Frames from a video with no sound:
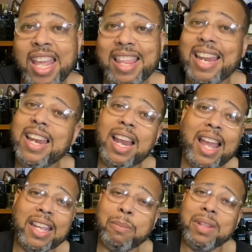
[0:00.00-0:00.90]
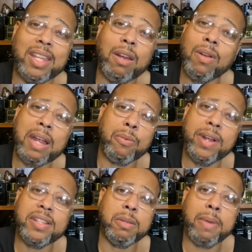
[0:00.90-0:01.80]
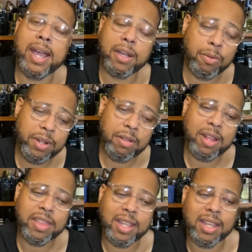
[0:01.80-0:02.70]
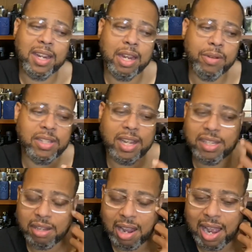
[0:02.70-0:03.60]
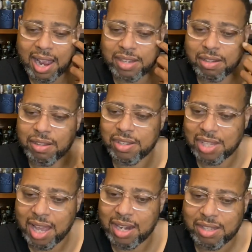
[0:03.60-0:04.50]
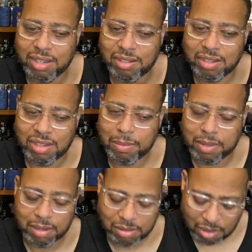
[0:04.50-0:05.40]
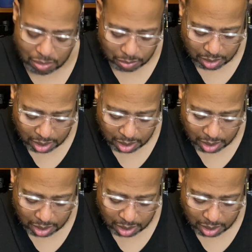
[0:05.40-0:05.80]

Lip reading: They did not like it, but they don't like red tobacco either. I think it irritates their eyes or their sinuses or something. So,